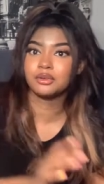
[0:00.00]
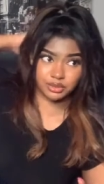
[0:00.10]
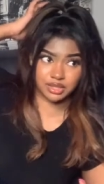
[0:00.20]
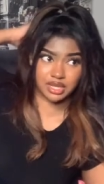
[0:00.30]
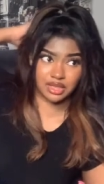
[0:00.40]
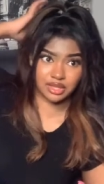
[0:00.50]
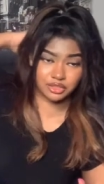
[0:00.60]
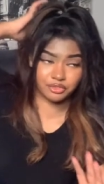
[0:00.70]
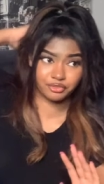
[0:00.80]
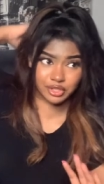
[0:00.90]
She was saying that
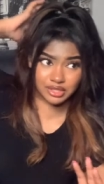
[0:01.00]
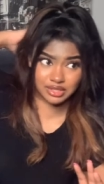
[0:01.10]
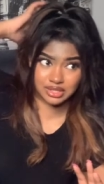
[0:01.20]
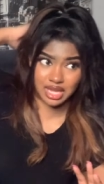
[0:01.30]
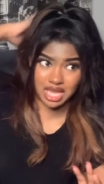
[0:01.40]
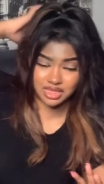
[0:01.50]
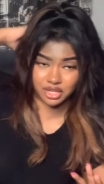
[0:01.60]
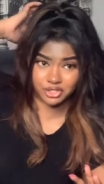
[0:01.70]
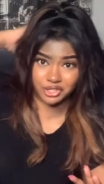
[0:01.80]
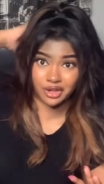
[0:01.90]
the first day that
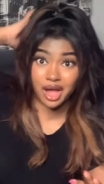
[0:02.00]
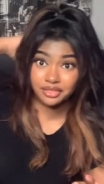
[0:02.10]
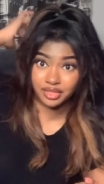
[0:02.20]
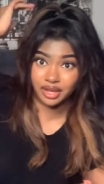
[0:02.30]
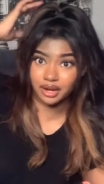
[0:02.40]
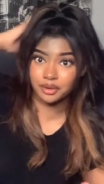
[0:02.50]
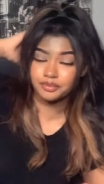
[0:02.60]
she got there,